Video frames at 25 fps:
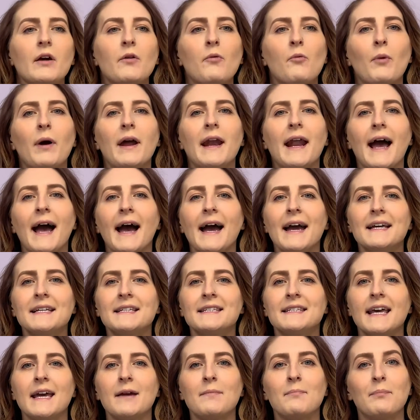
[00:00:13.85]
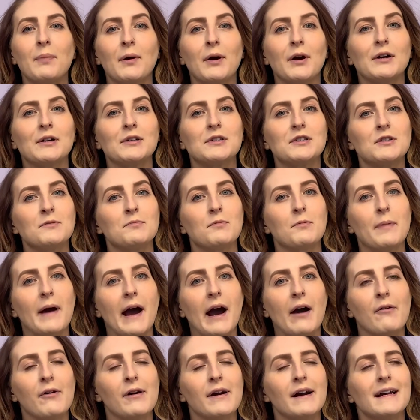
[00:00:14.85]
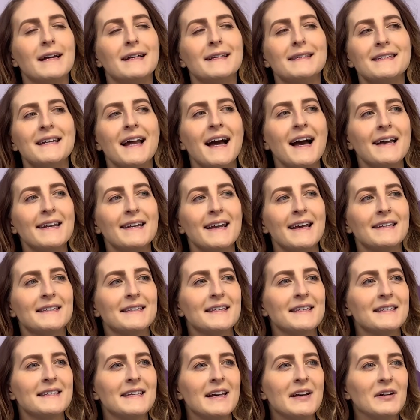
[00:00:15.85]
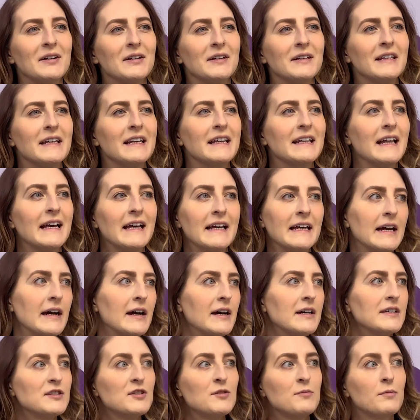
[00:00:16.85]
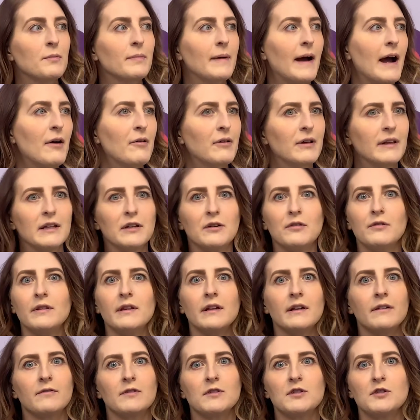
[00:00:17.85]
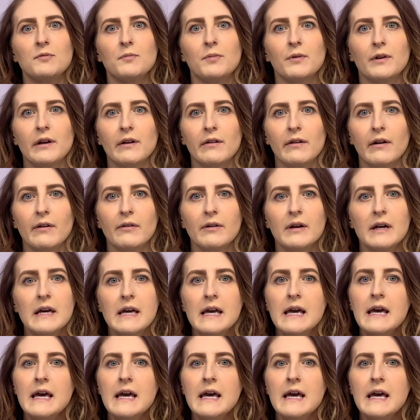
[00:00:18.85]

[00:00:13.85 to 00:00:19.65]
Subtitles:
When I say bird superpower, it's not necessarily like a superpower like you think of a superhero.